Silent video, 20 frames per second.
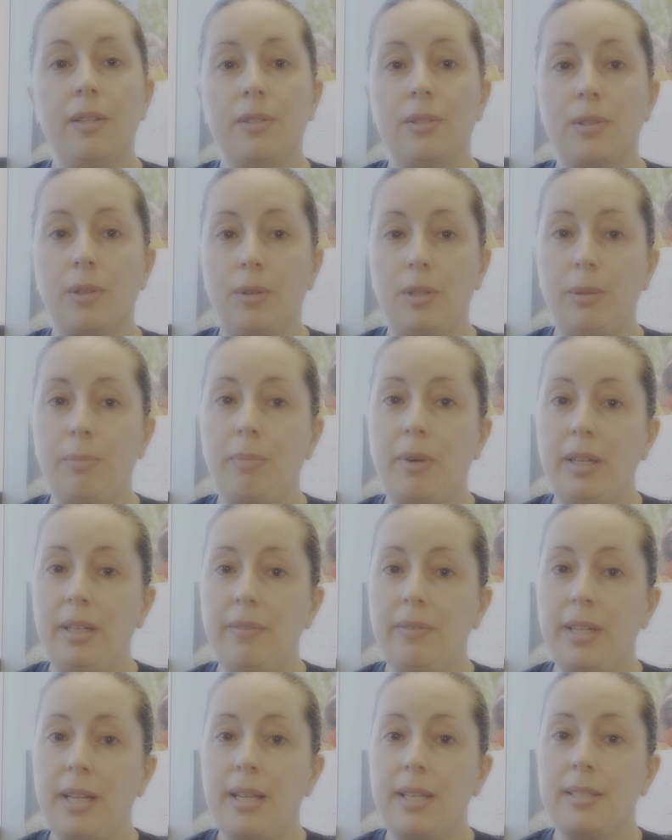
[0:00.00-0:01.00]
So you might
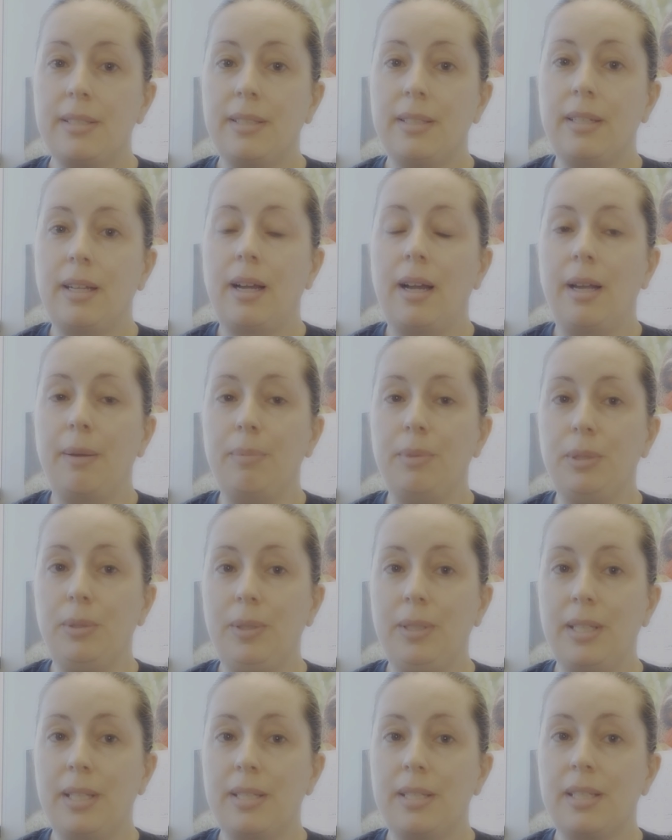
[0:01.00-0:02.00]
have guessed that I'm
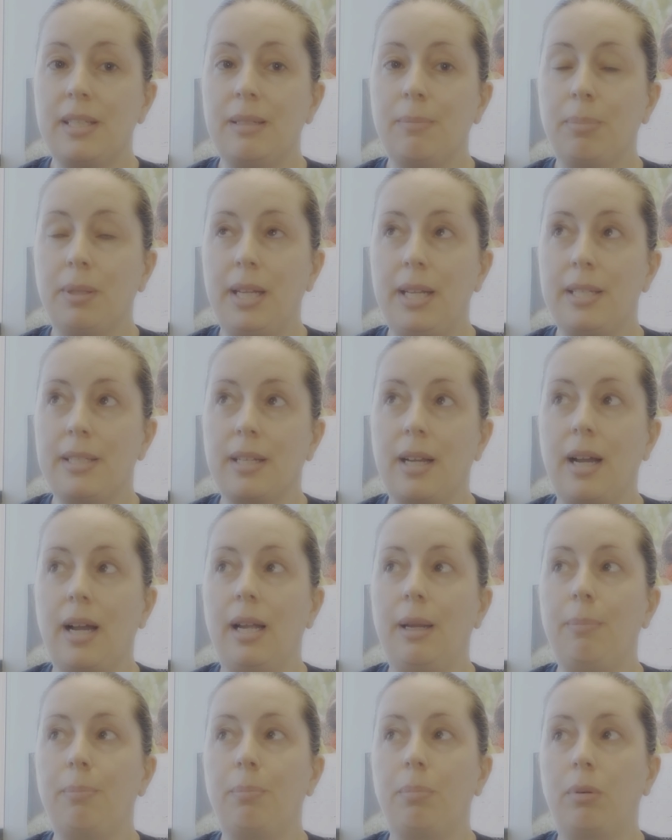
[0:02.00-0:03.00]
doing this in a place I
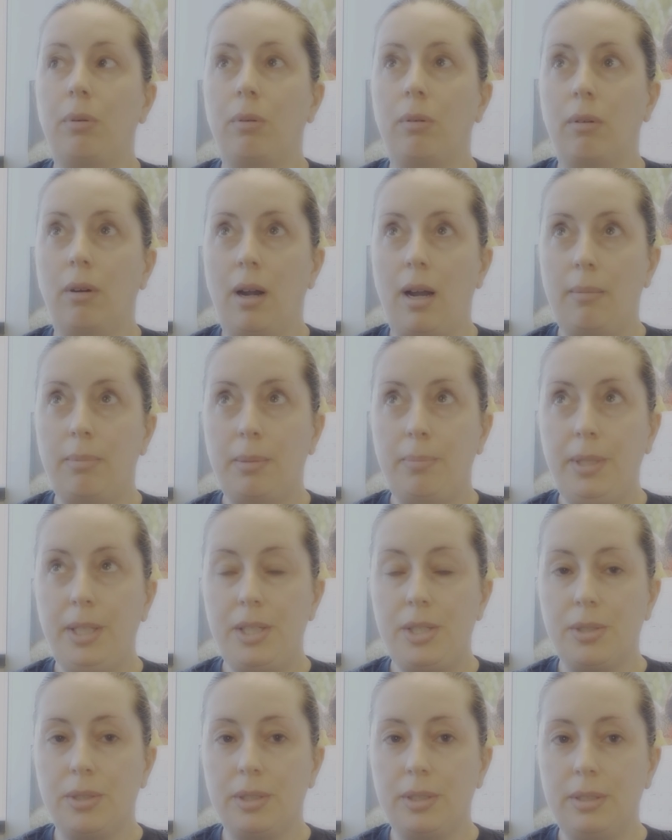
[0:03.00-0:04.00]
probably
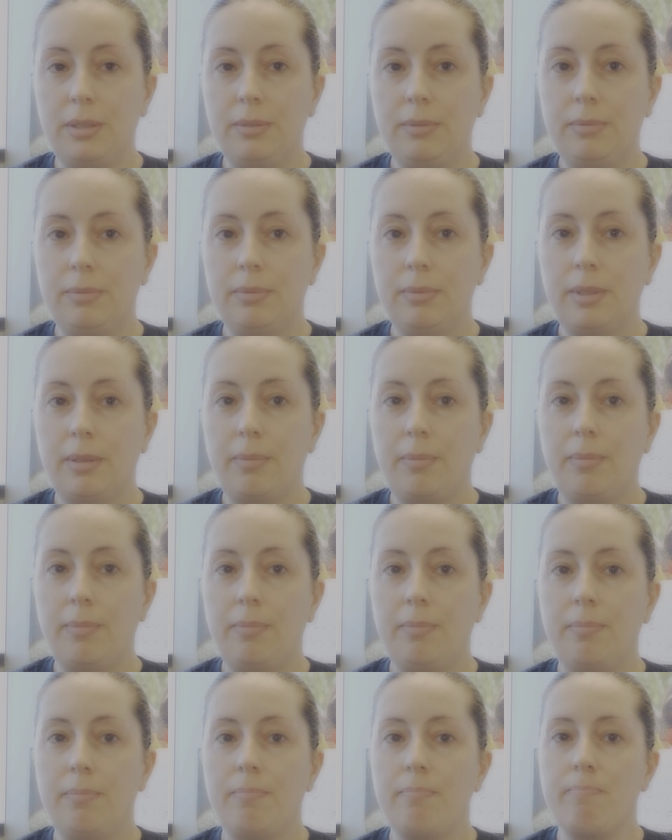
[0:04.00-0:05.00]
shouldn't,
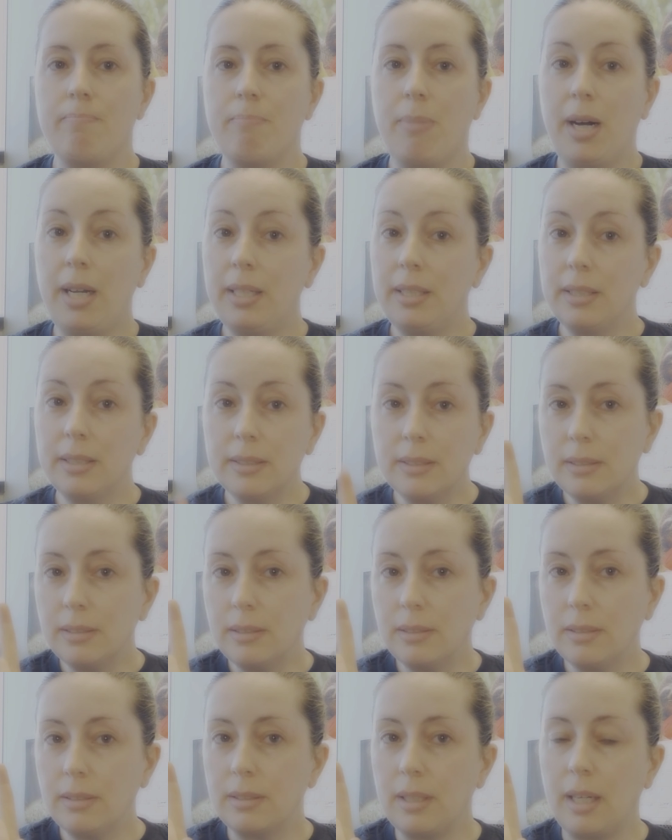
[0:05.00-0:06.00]
but
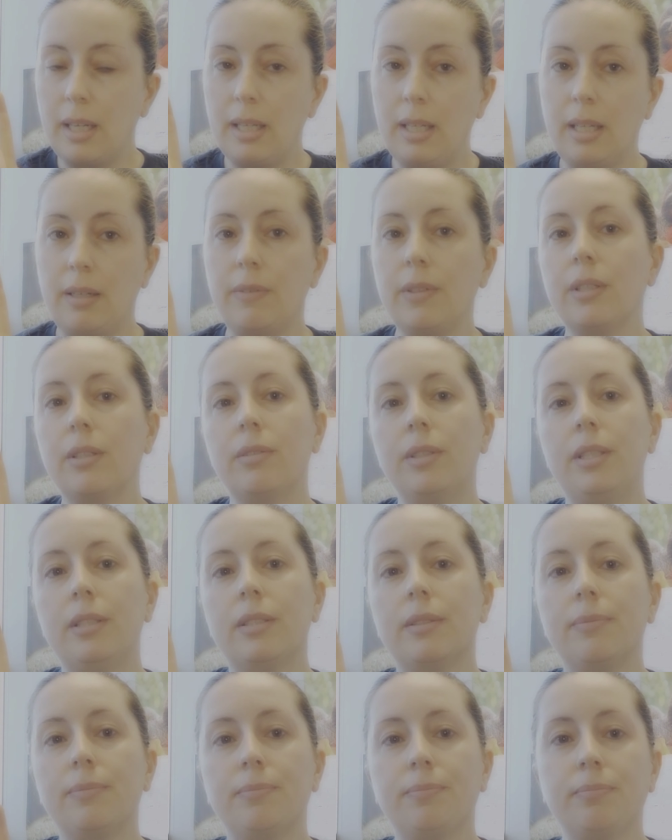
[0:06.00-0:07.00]
I have a good
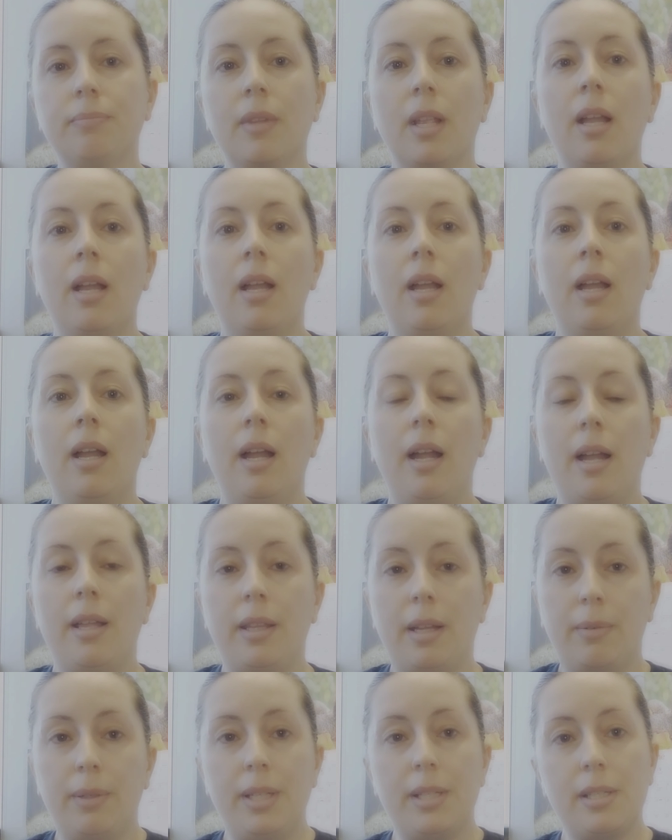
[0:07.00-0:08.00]
reason. And
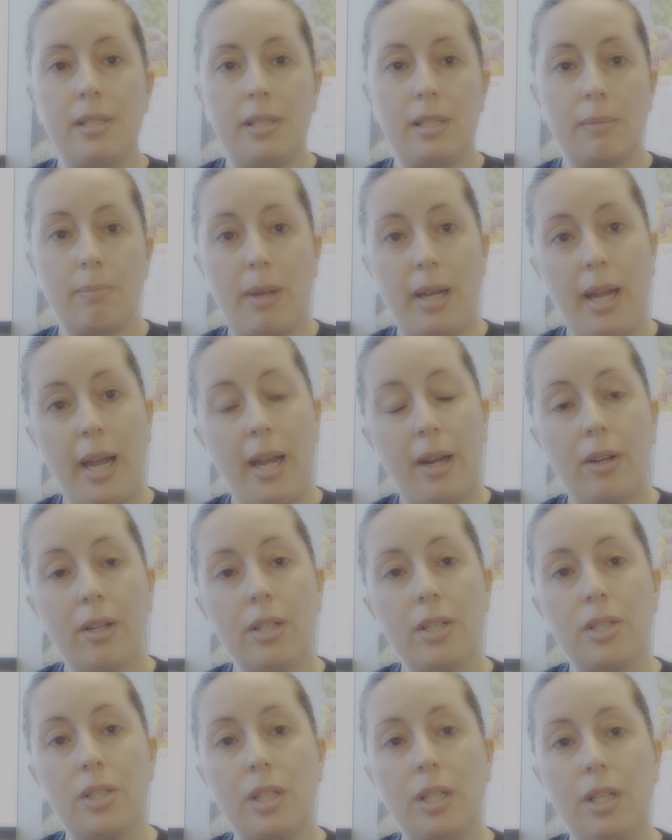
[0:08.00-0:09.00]
that reason is my air
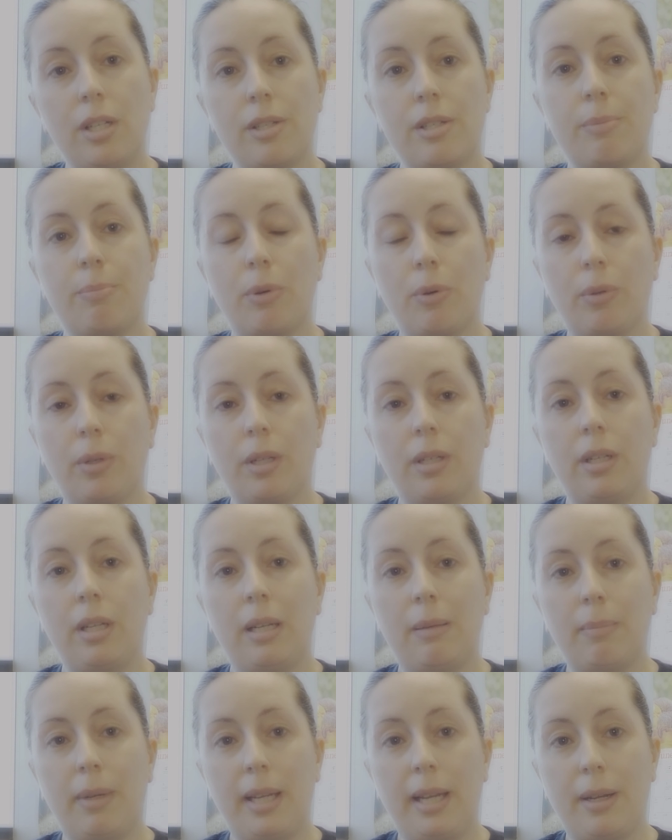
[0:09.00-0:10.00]
conditioning is broken
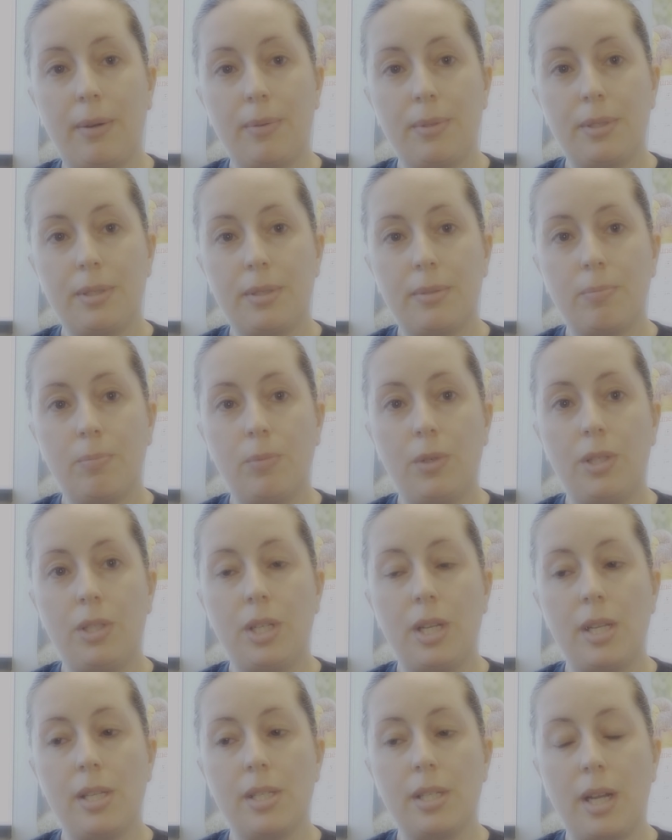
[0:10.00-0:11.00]
in my house,
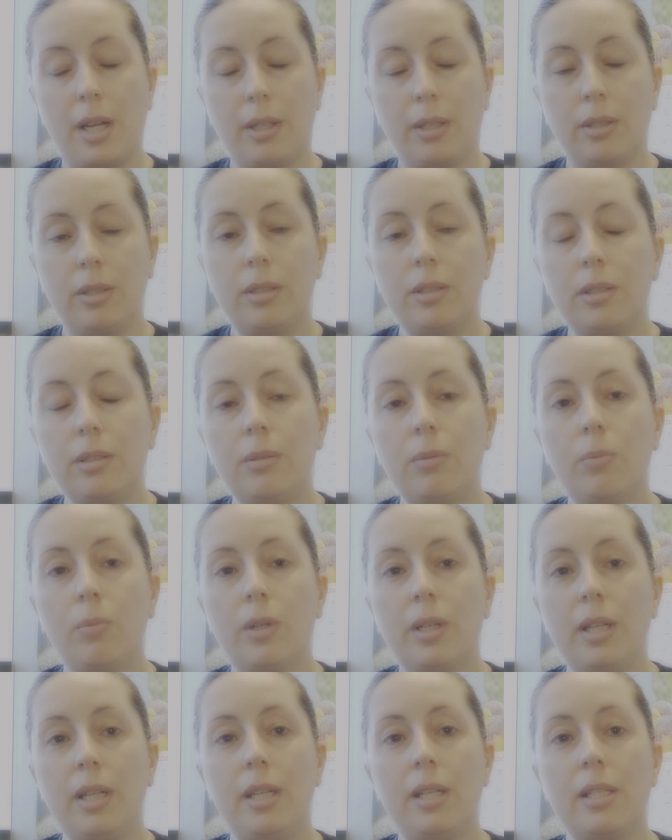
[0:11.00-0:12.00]
which is not good
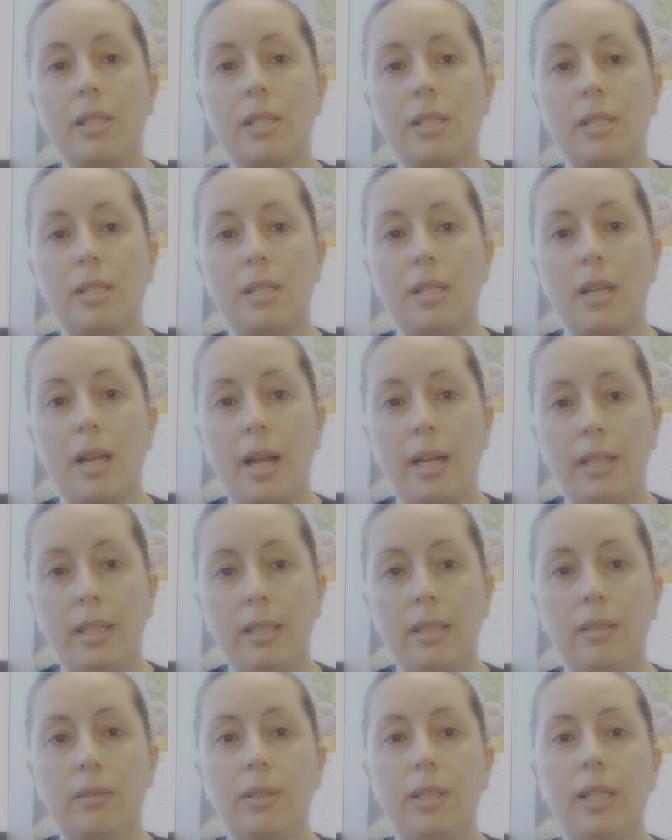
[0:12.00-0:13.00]
when it is 90
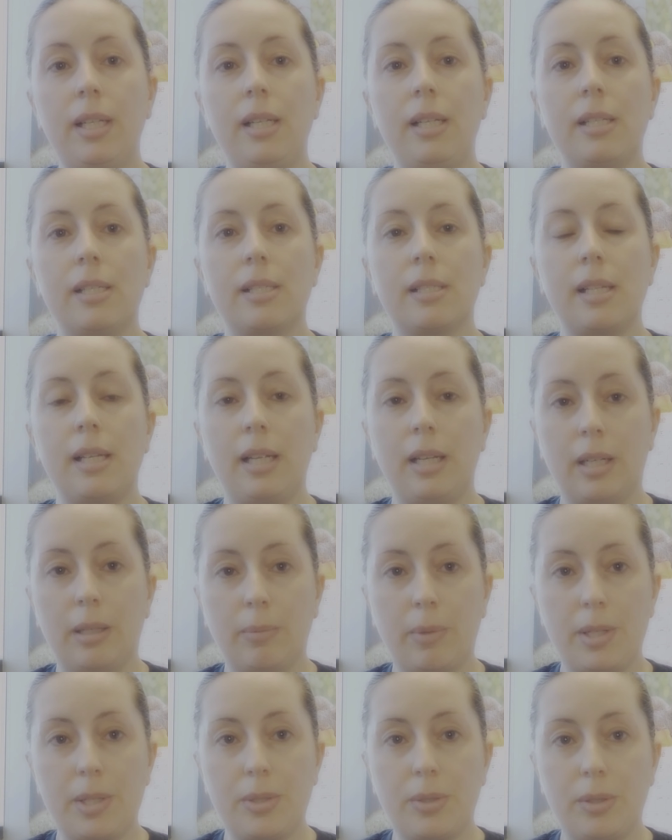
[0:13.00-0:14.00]
degrees here in
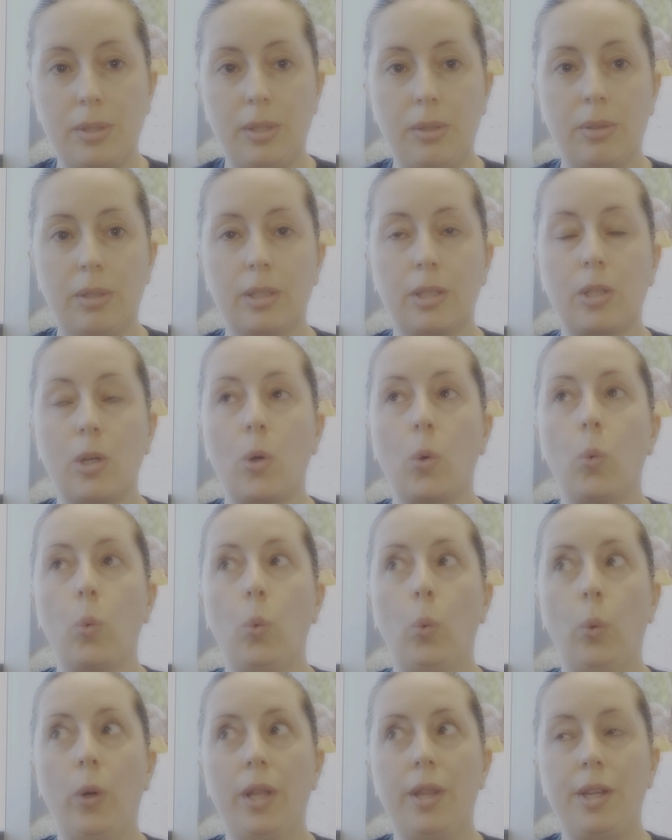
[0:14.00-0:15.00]
Western New York
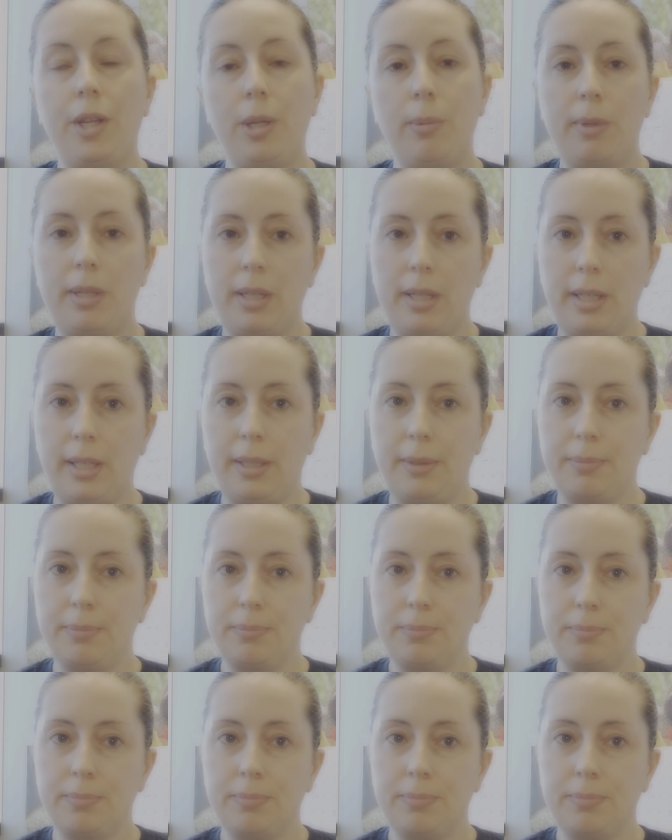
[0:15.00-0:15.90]
with humidity.